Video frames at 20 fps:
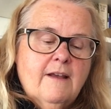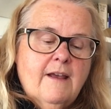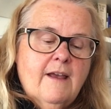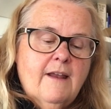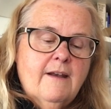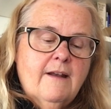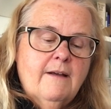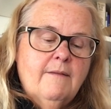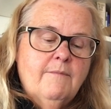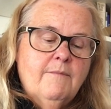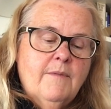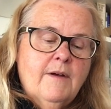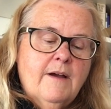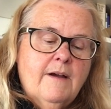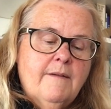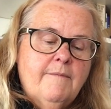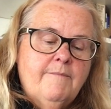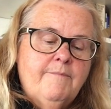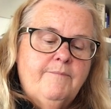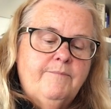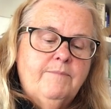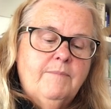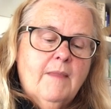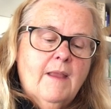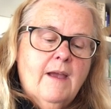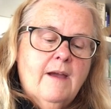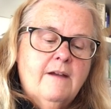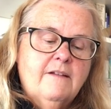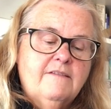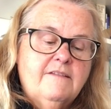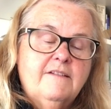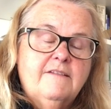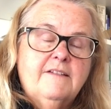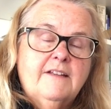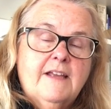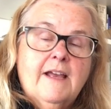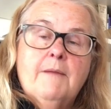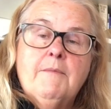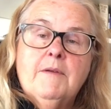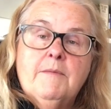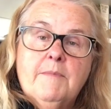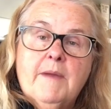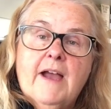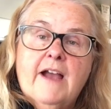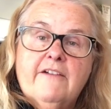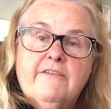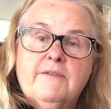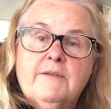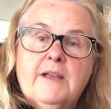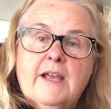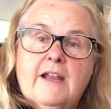and I'm, um, uh, since I'm coming back from